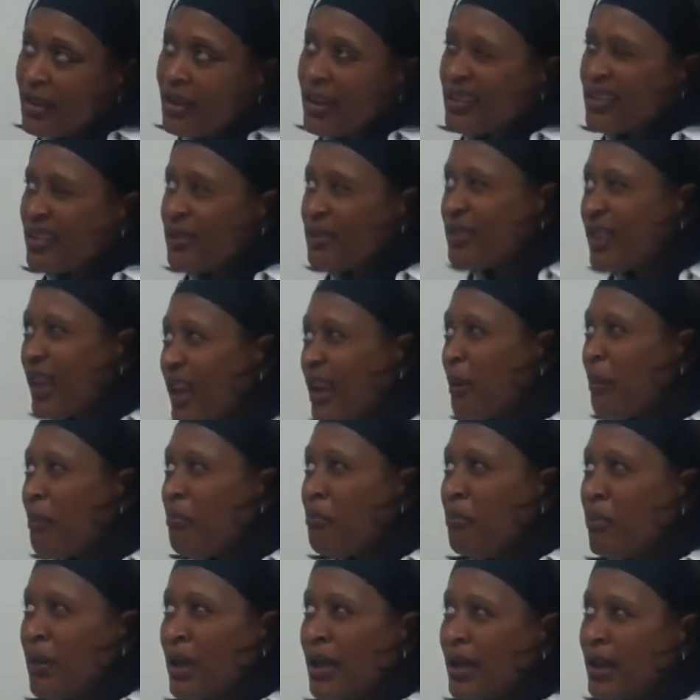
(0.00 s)
It was like
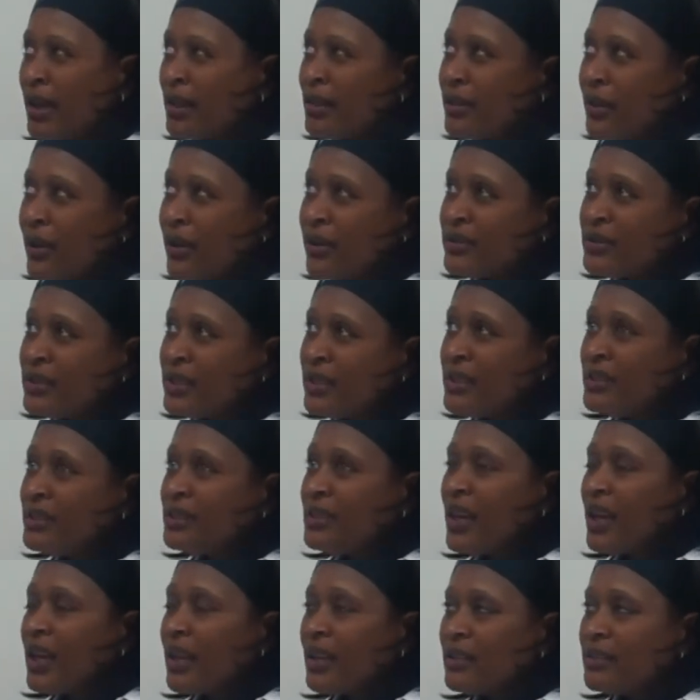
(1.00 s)
a minute, 13
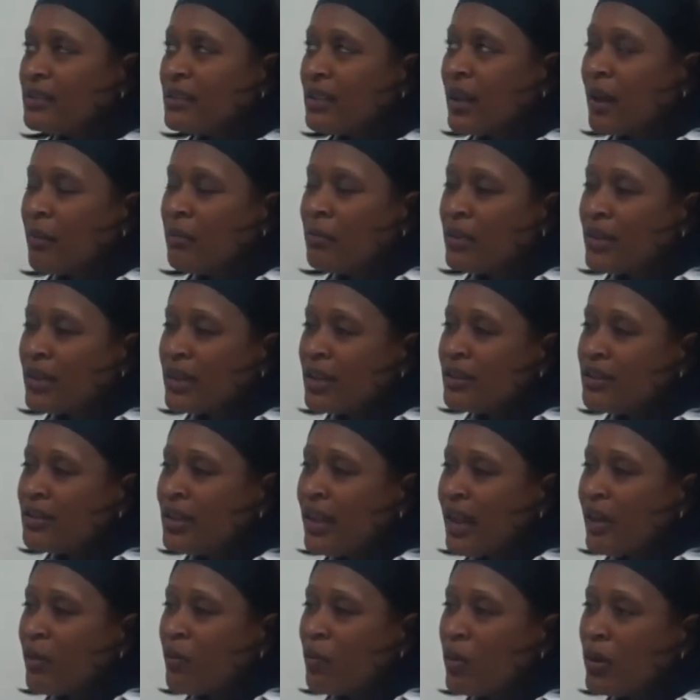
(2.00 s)
seconds, and I'm looking
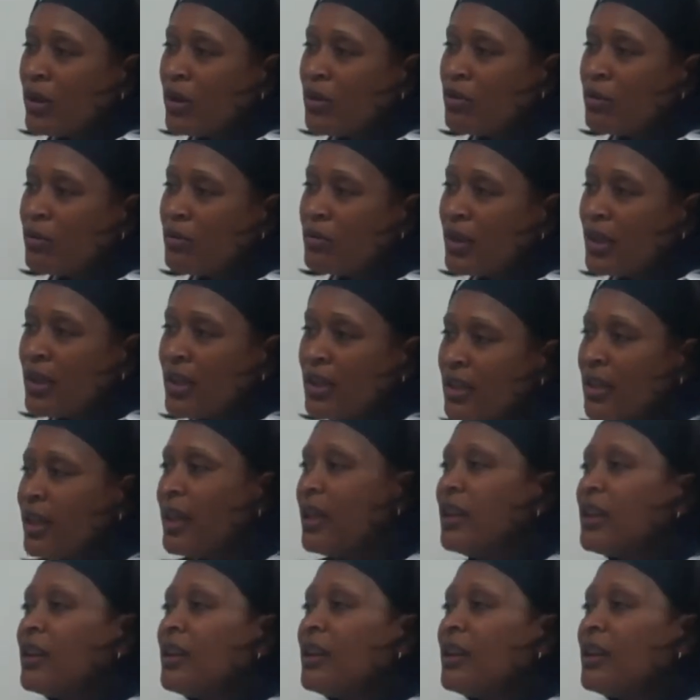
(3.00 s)
like, what are you thinking?